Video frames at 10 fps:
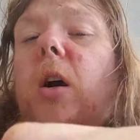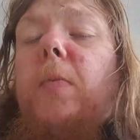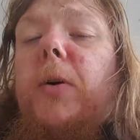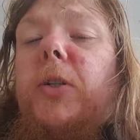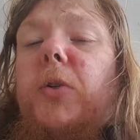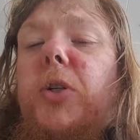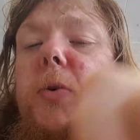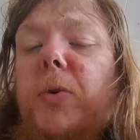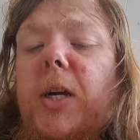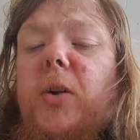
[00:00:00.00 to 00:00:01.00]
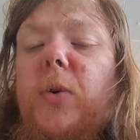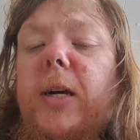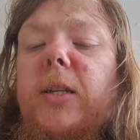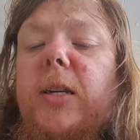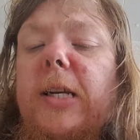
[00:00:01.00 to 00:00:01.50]
on my YouTube channel,
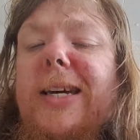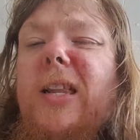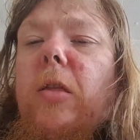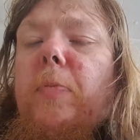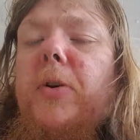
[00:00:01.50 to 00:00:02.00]
Anthony Kenneth